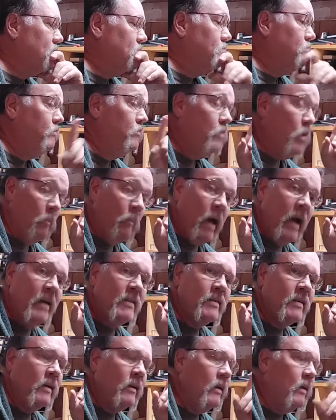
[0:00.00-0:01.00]

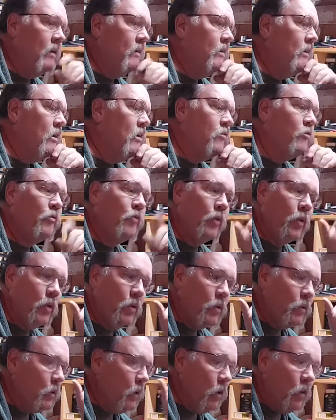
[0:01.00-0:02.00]
Amazingly enough,
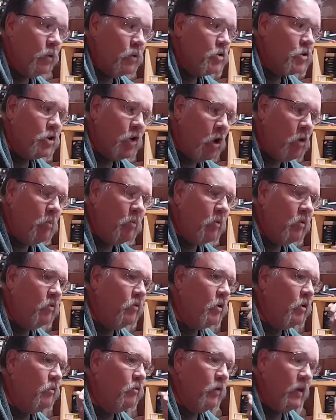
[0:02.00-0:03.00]
for a scope
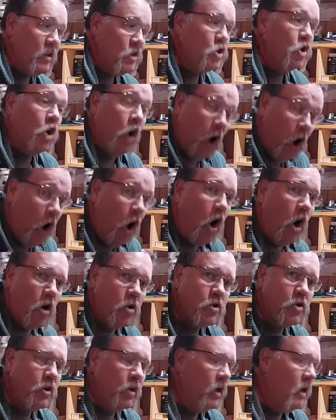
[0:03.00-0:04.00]
of its
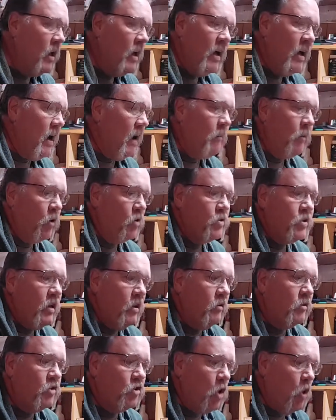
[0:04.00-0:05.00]
cost, I'm not going to say
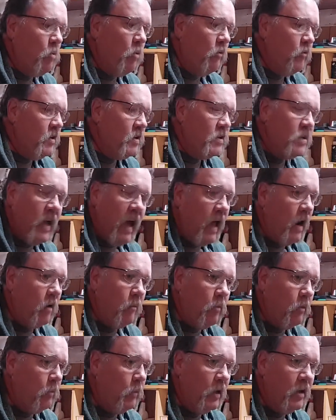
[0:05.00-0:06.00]
a scope of its
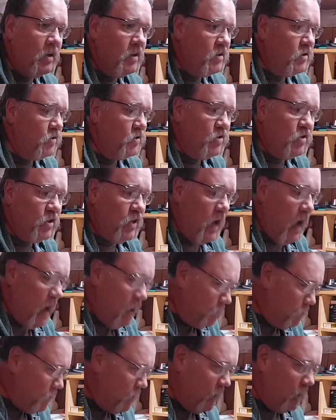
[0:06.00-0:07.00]
caliber, because
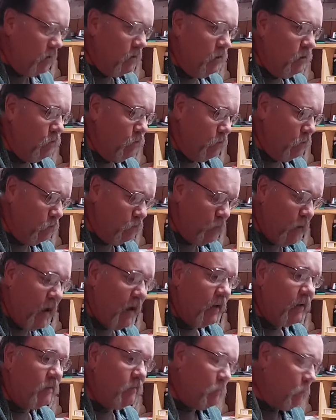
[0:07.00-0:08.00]
I'm telling you for a
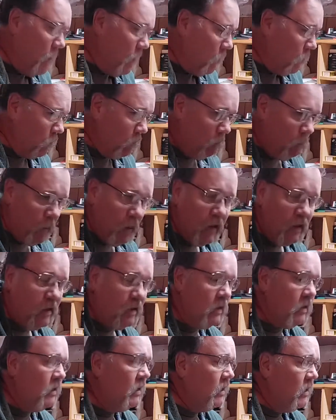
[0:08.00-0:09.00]
fact, in my own
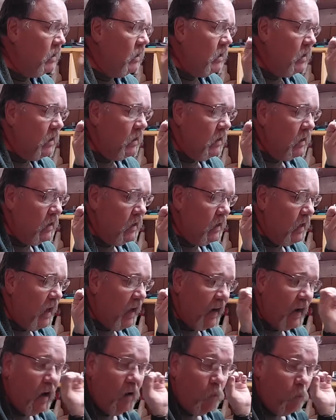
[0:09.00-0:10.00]
opinion, that I
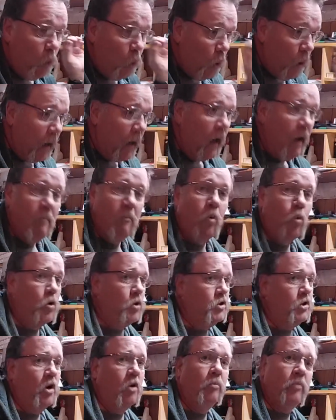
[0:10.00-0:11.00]
got way more
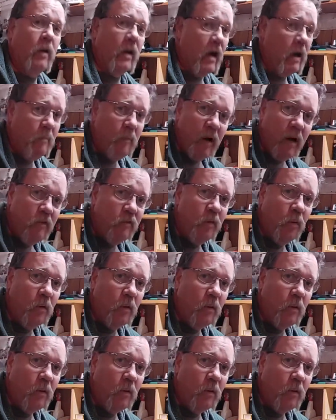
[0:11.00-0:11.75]
scope than I paid for.